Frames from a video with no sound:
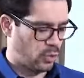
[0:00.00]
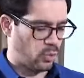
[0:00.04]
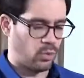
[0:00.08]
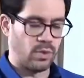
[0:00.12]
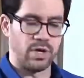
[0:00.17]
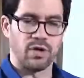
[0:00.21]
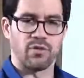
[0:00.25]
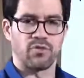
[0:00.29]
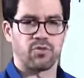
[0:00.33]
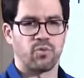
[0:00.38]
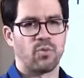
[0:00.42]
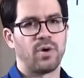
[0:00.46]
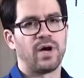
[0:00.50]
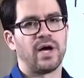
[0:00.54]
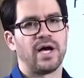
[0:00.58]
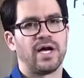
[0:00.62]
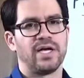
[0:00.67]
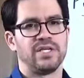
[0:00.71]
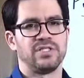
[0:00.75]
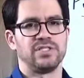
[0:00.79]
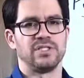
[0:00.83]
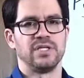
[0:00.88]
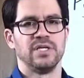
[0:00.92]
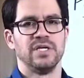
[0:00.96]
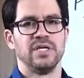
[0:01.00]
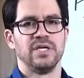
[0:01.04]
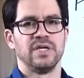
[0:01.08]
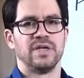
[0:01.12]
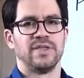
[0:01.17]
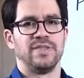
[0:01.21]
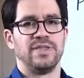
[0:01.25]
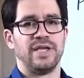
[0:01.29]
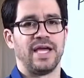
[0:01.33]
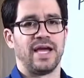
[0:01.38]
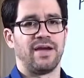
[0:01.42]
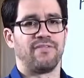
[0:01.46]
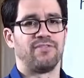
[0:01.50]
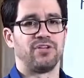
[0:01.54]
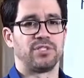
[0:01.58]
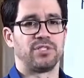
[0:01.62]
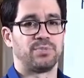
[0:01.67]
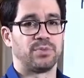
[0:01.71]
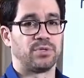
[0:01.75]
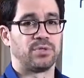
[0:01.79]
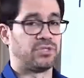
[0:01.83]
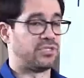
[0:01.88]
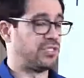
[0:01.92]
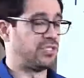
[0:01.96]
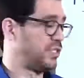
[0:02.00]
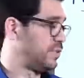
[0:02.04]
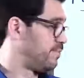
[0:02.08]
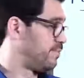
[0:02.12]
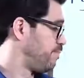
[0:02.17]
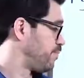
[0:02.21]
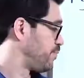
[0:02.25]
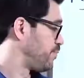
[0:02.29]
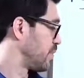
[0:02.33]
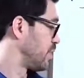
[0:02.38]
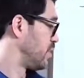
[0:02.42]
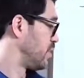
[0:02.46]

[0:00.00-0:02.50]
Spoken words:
Wealth-wise, the average person